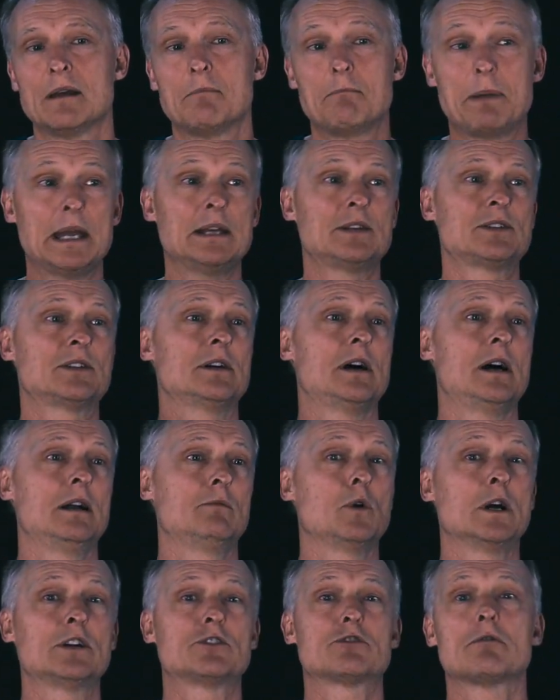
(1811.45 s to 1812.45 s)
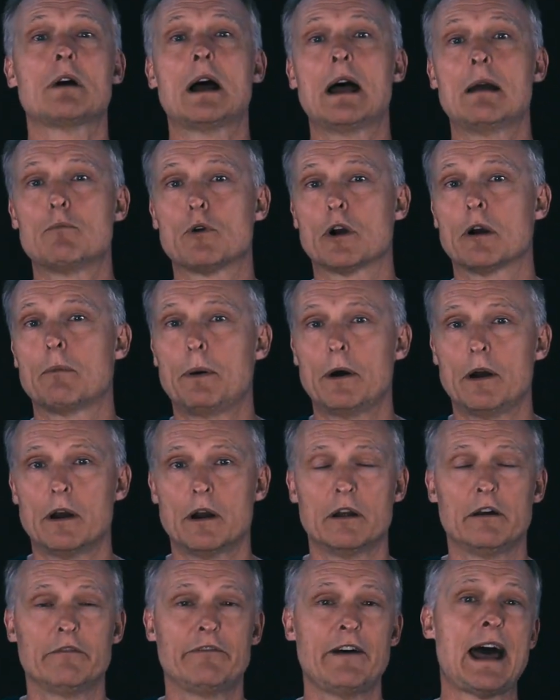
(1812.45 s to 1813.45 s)
based on what tribe we're a
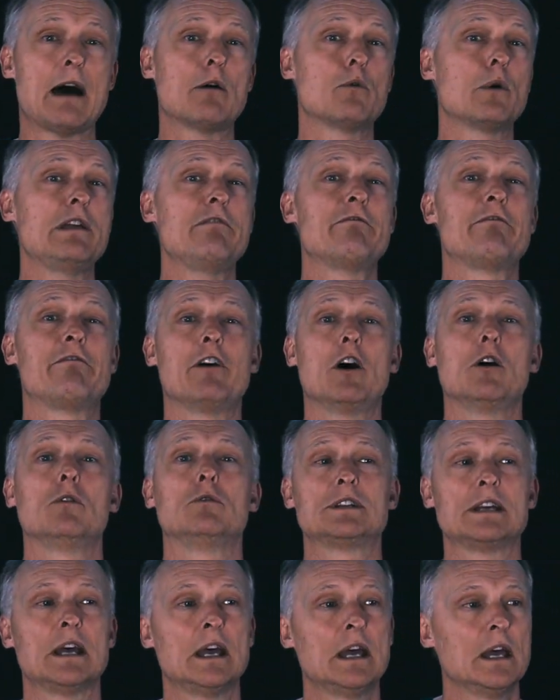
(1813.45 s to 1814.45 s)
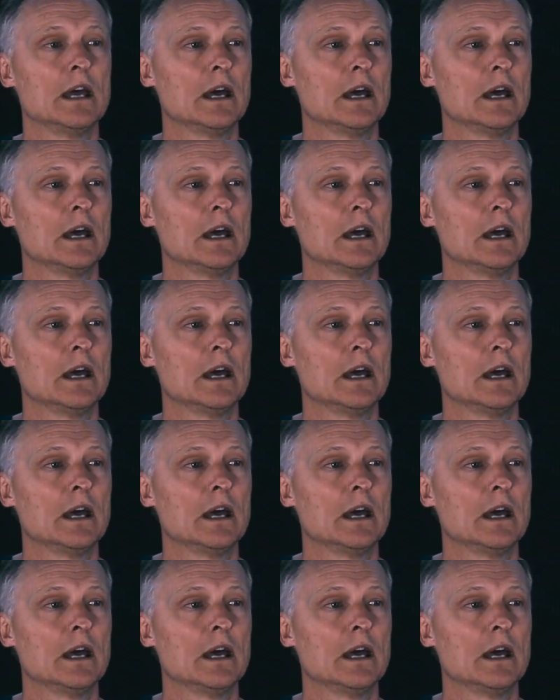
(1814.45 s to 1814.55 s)
part of, how we vote,